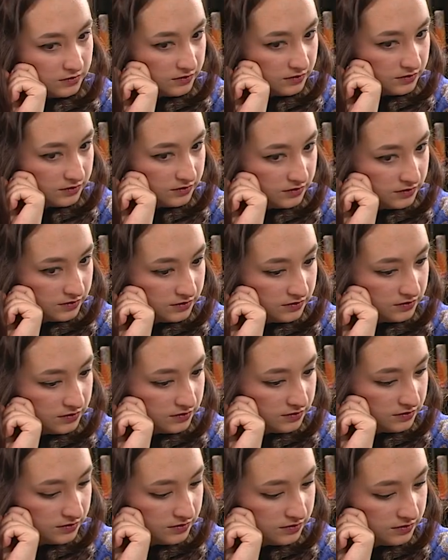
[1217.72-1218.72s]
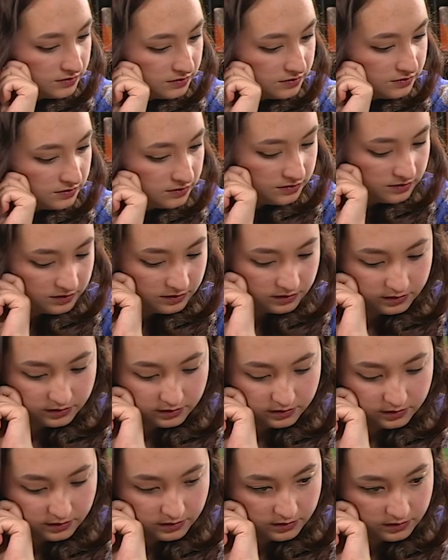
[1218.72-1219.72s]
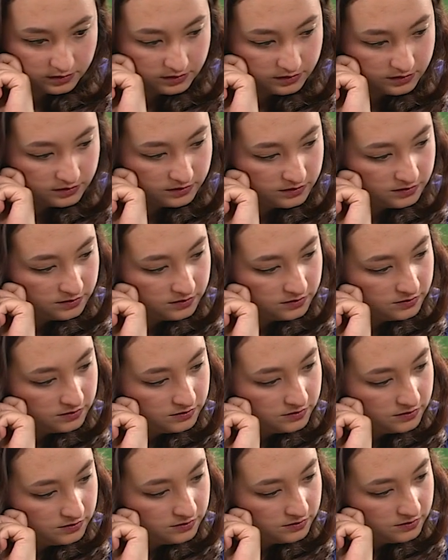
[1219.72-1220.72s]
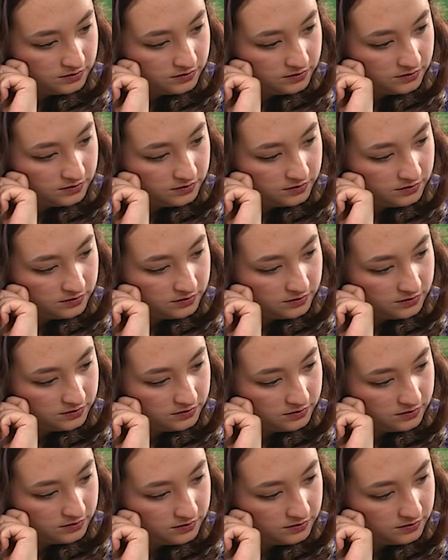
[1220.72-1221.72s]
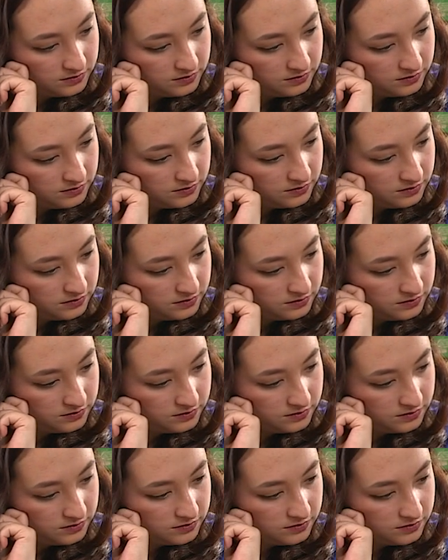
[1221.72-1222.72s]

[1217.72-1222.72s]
This person isn't speaking.